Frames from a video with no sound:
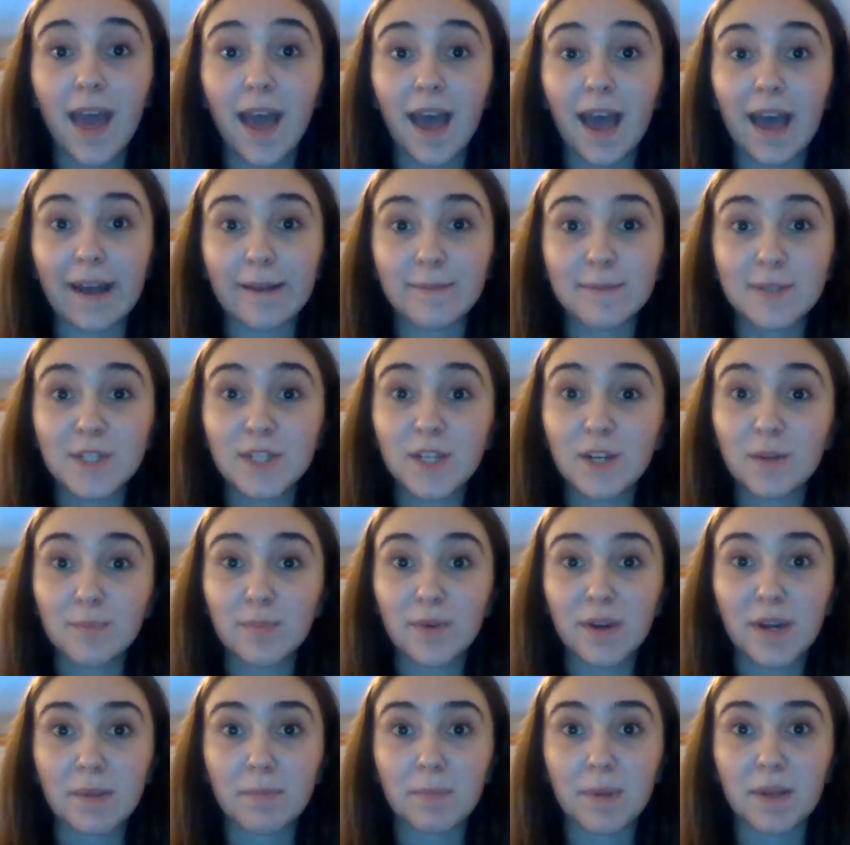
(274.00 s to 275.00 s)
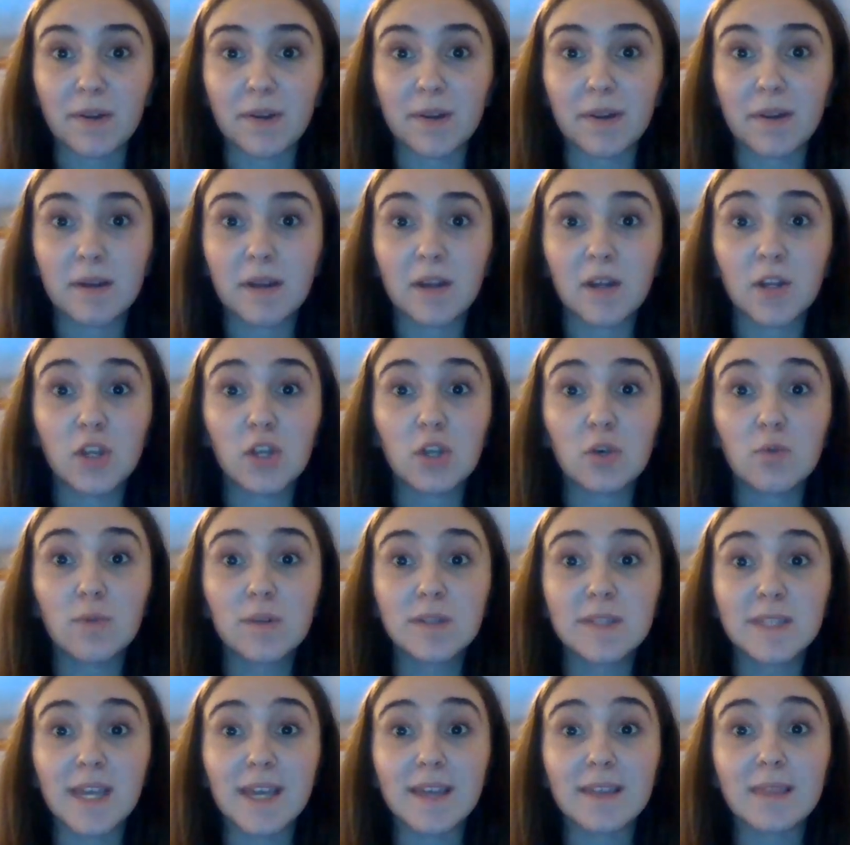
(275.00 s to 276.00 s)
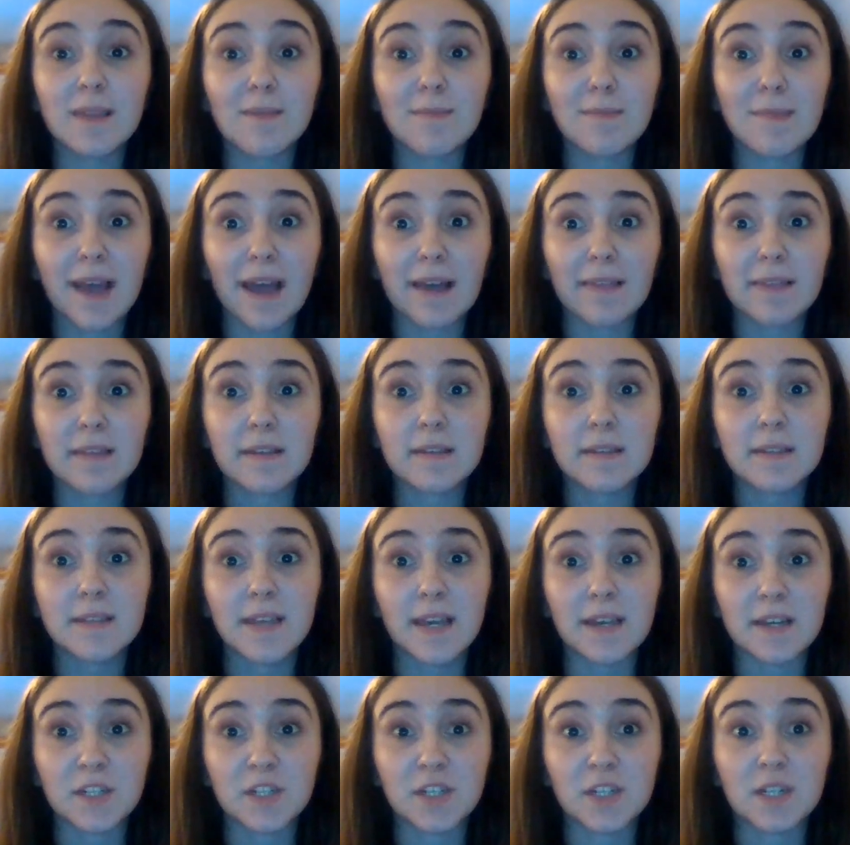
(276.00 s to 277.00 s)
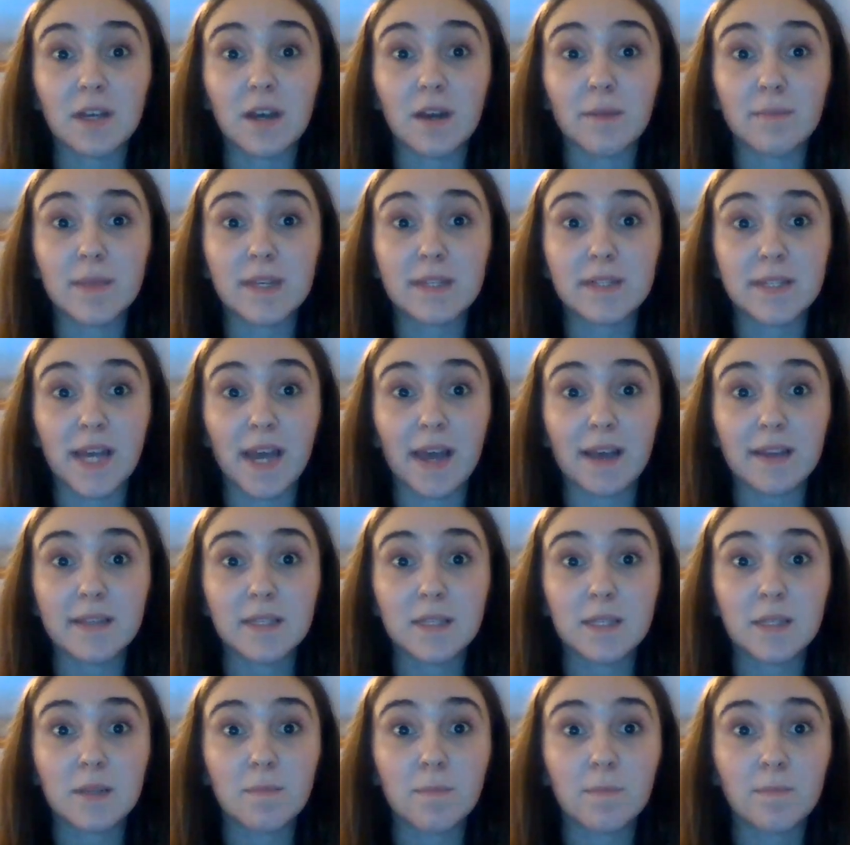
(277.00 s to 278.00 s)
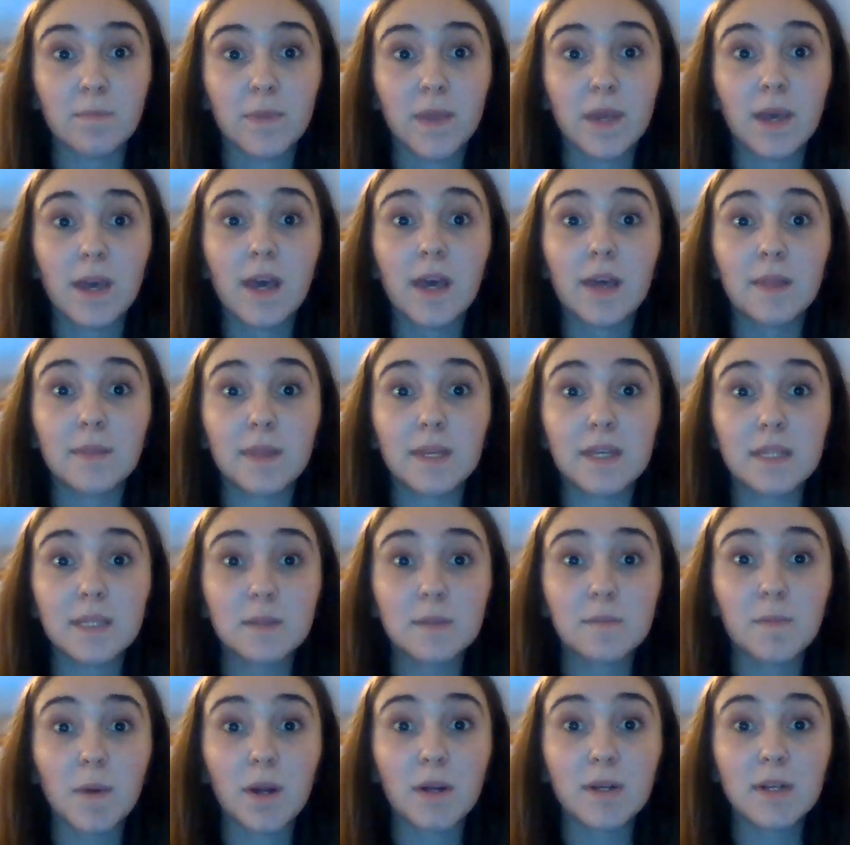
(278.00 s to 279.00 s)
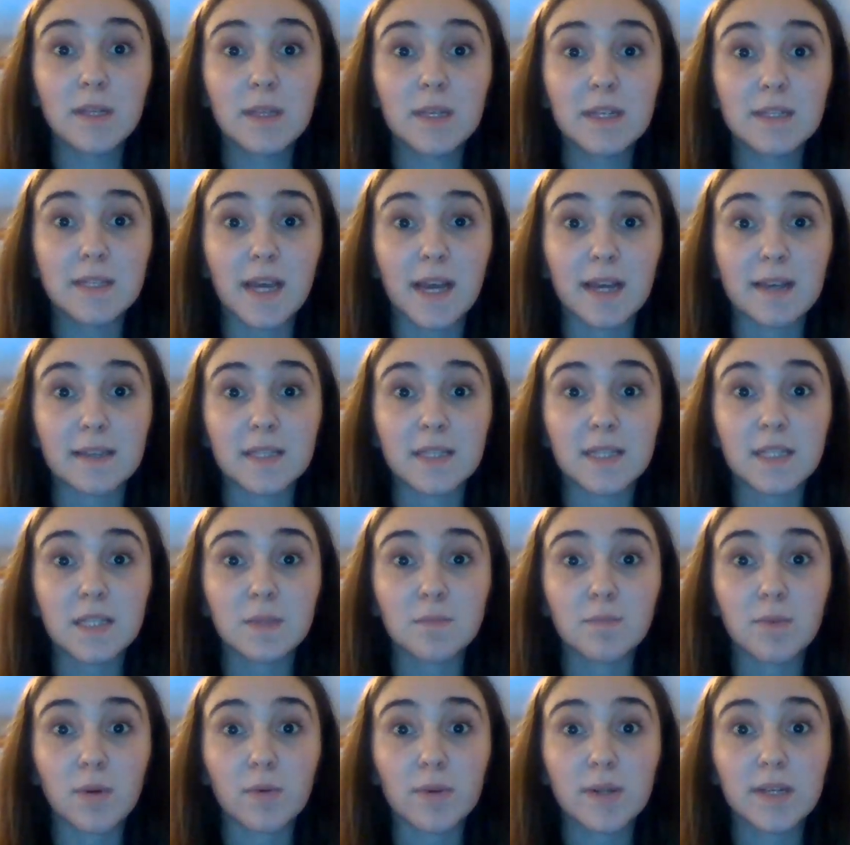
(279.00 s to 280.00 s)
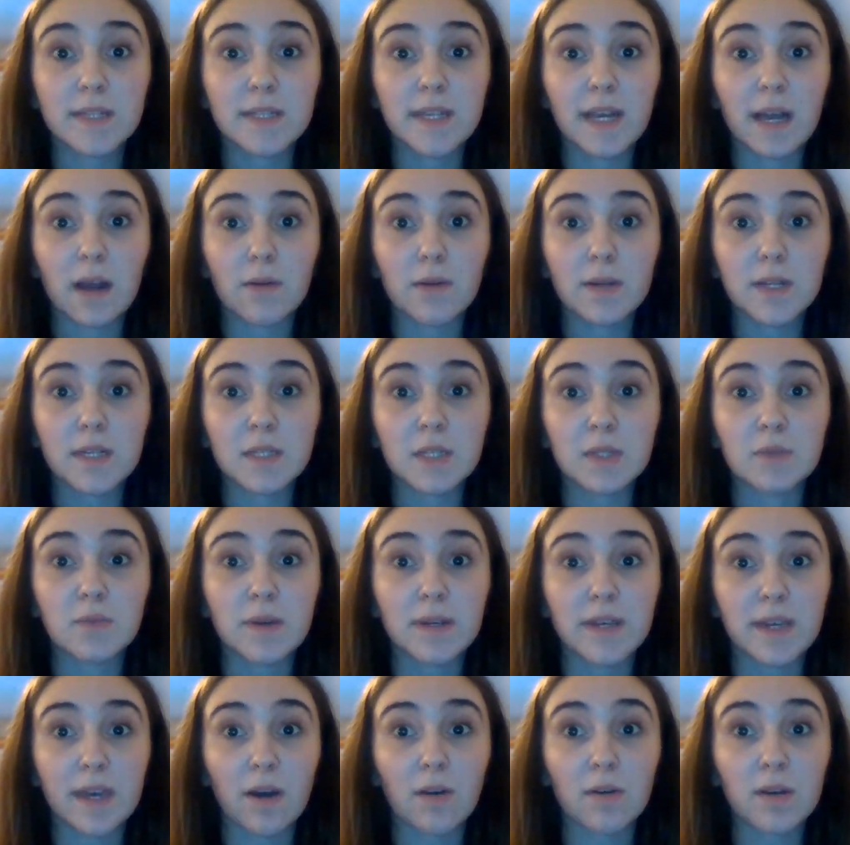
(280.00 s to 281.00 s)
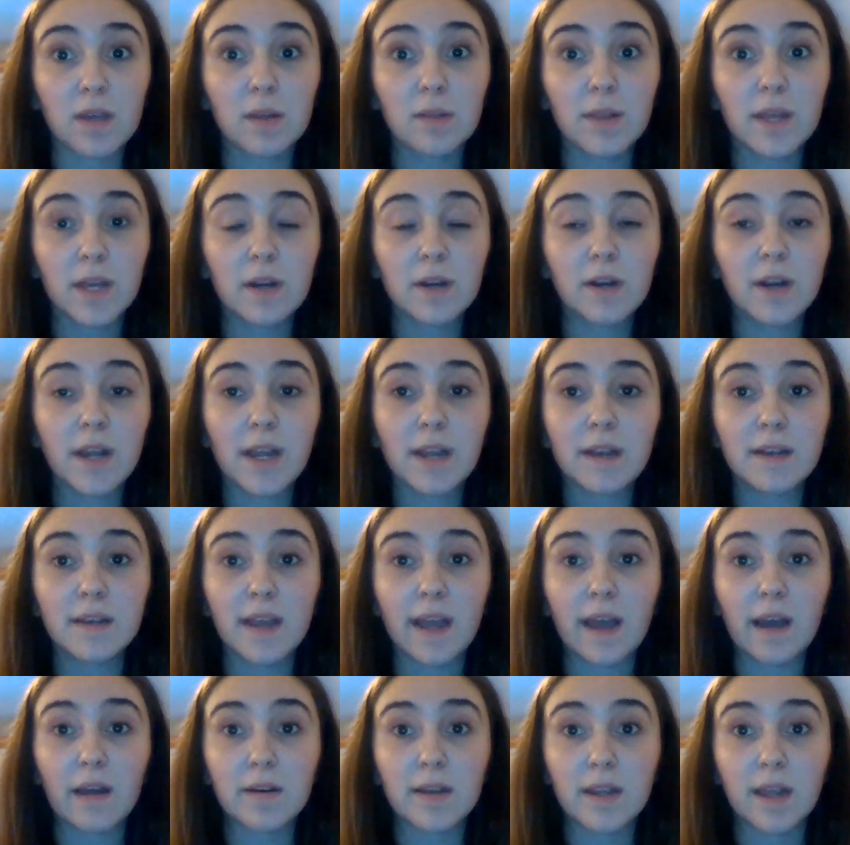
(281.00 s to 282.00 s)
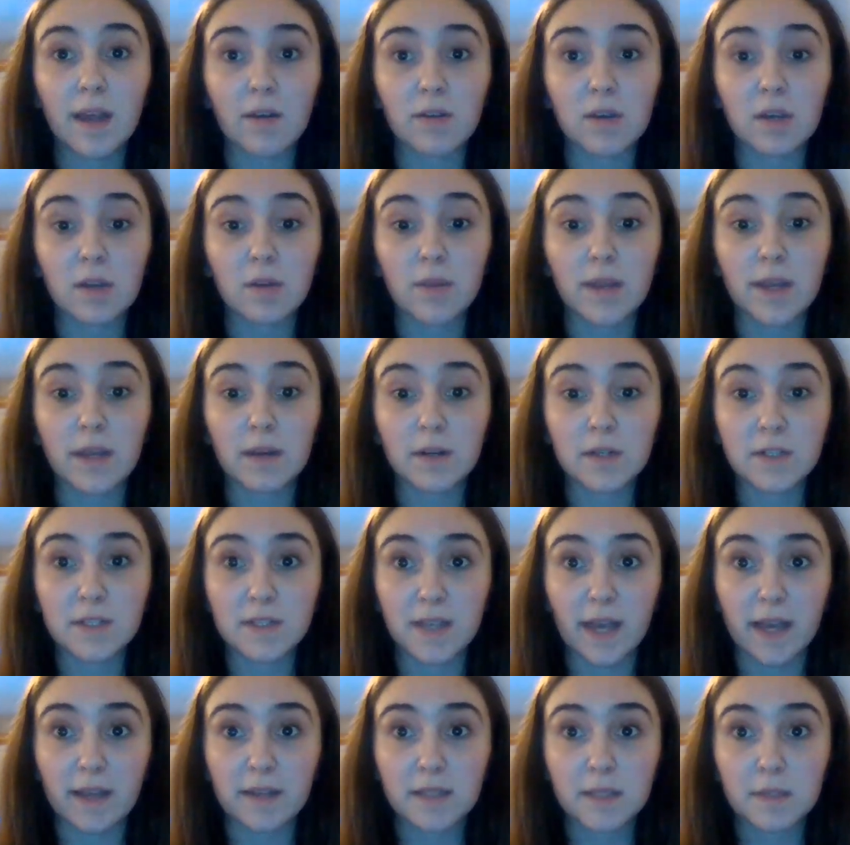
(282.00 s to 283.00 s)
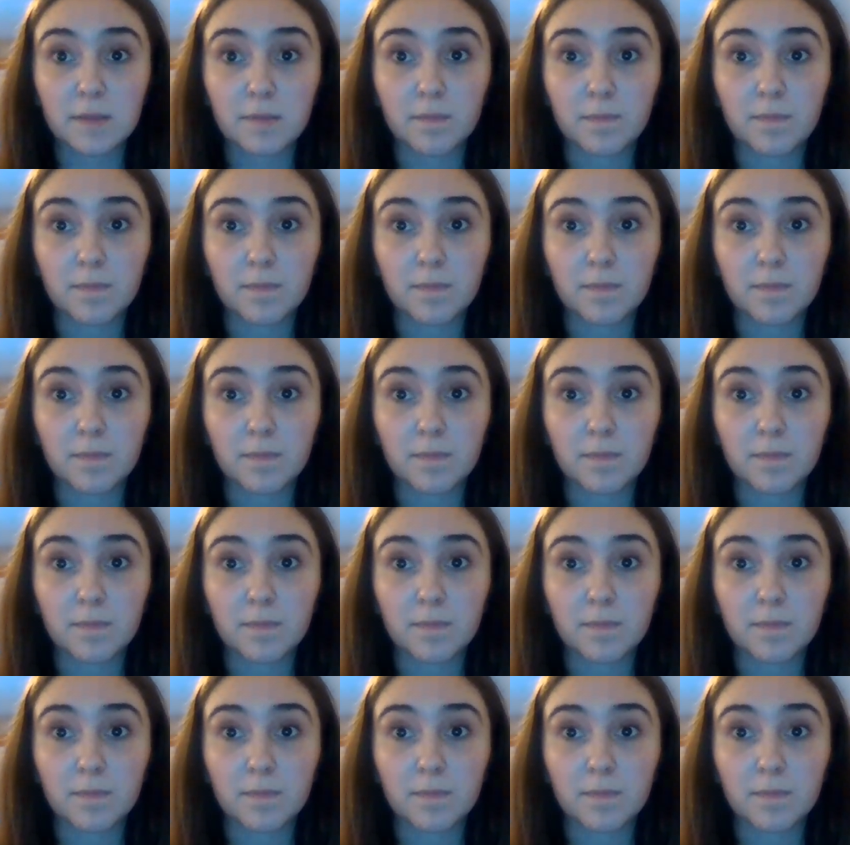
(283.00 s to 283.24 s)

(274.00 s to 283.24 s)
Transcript: After your break period, you will take the math section of the test. This part of the test is broken down into a calculator and non-calculator set.